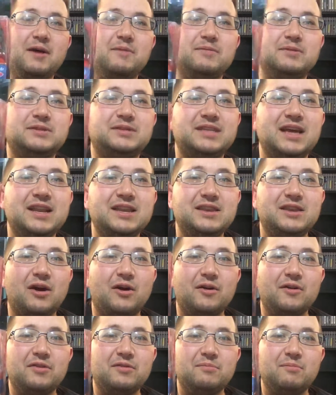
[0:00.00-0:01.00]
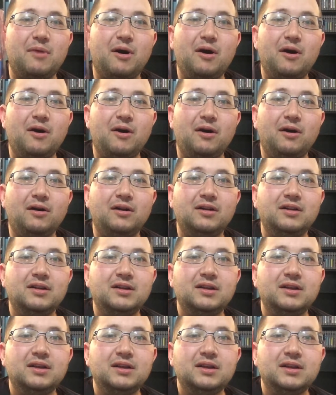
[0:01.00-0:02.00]
I almost said Darth Maul.
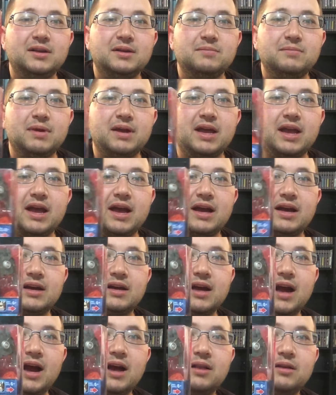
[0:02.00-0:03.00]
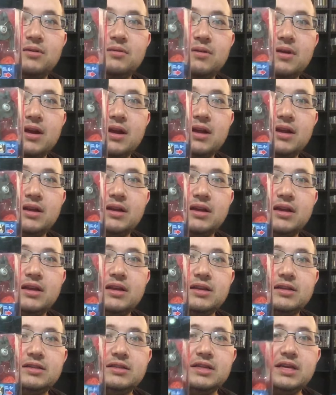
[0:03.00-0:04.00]
But yeah, Kylo Ren.
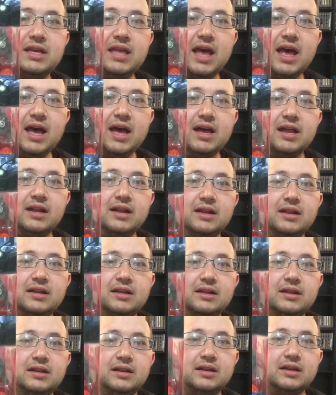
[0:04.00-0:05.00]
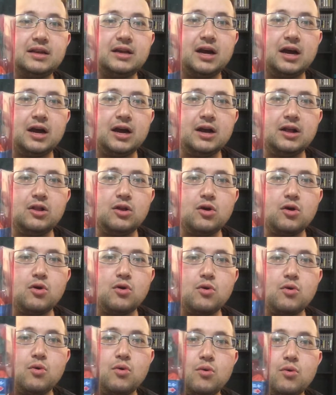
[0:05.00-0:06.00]
Can you see that?
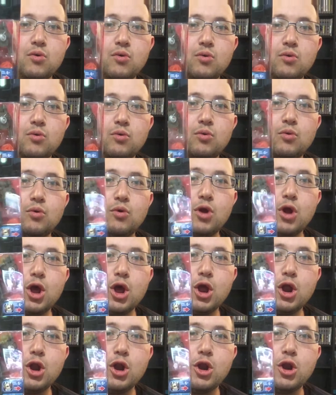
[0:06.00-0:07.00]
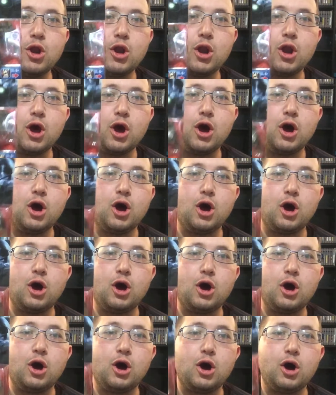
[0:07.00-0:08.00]
Kylo Ren.
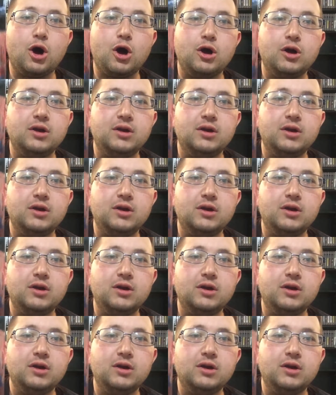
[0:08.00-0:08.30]
Haha.